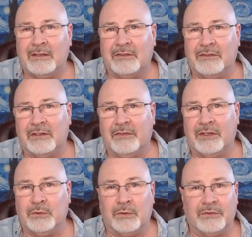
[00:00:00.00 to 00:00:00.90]
These
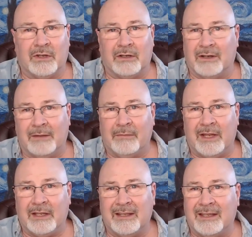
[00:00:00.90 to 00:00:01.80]
individuals are not
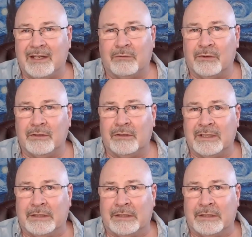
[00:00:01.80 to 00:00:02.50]
making any real